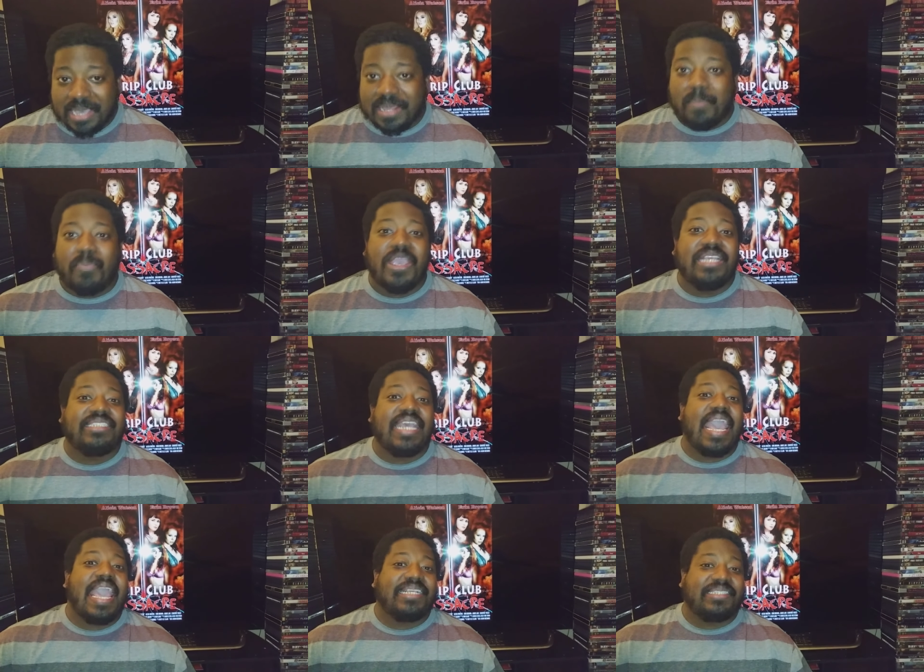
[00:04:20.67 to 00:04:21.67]
that brings
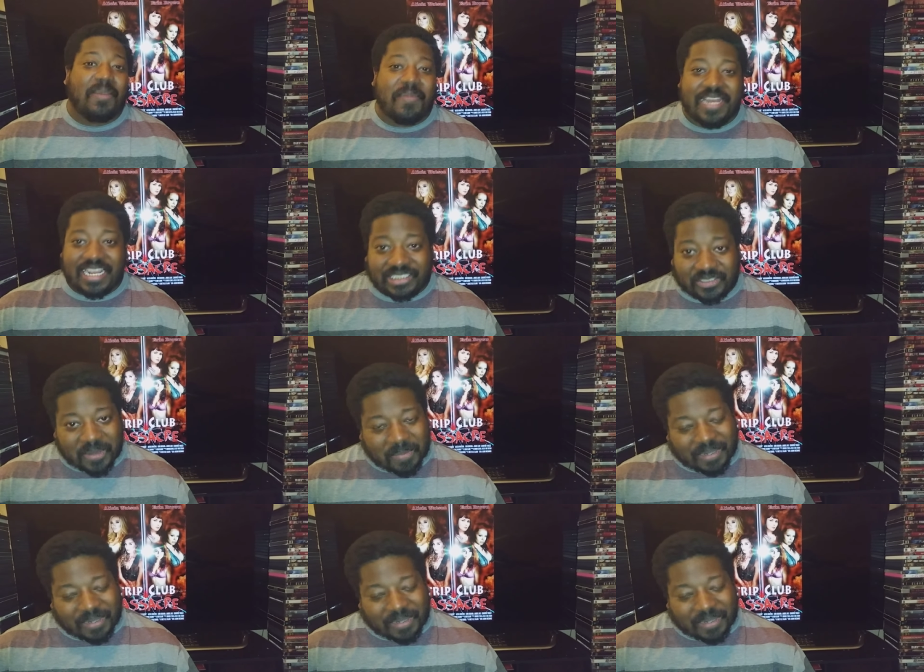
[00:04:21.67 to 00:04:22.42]
their ass up in that strip